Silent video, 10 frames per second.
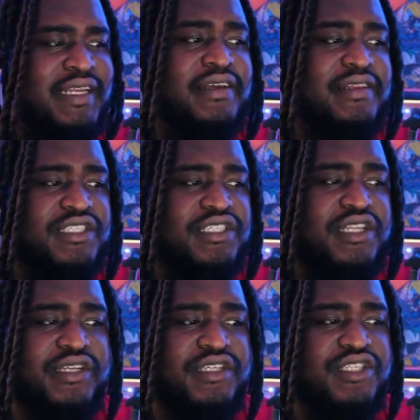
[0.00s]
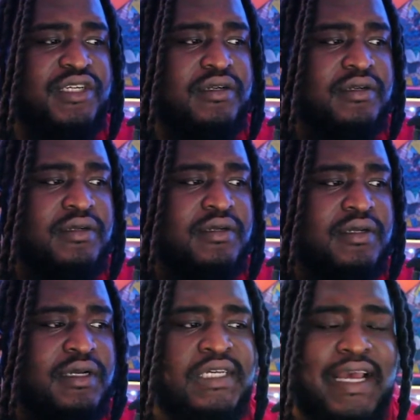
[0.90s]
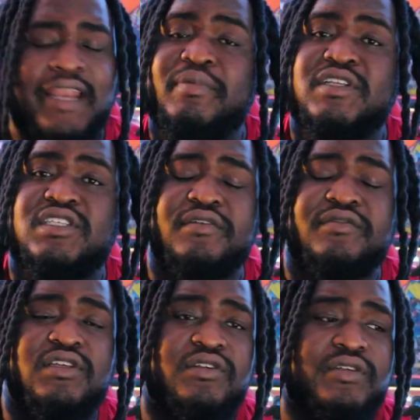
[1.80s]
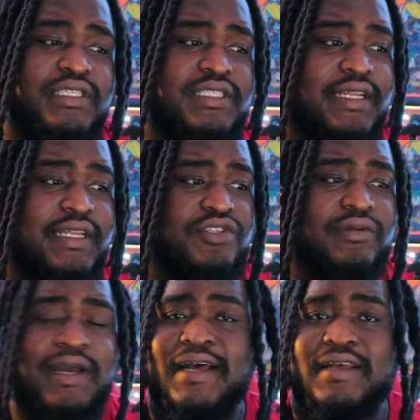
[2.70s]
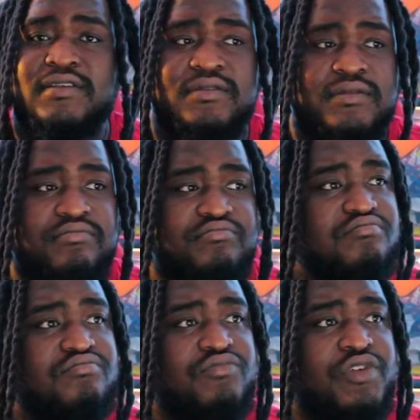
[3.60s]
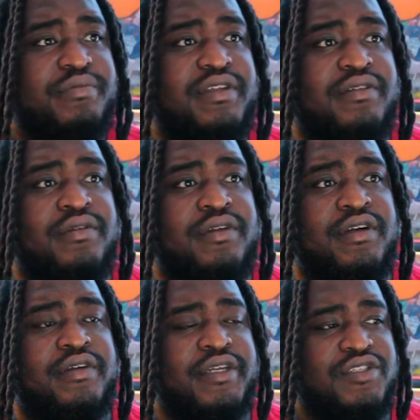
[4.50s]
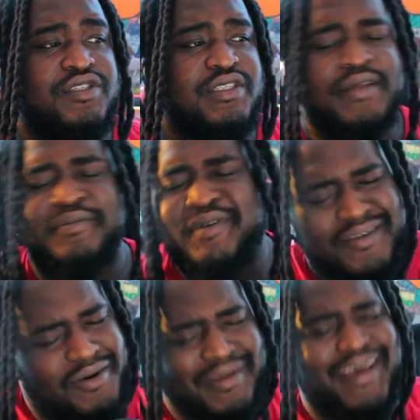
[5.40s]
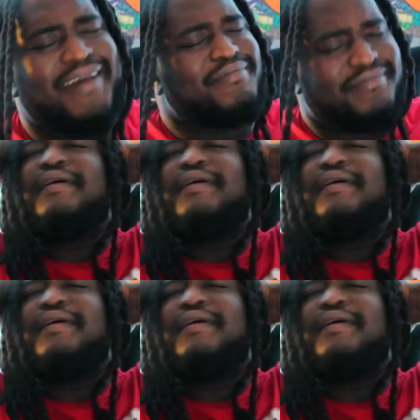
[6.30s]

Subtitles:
in English literature, and a bunch of other degrees that you guys wouldn't be nearly interested in. But okay,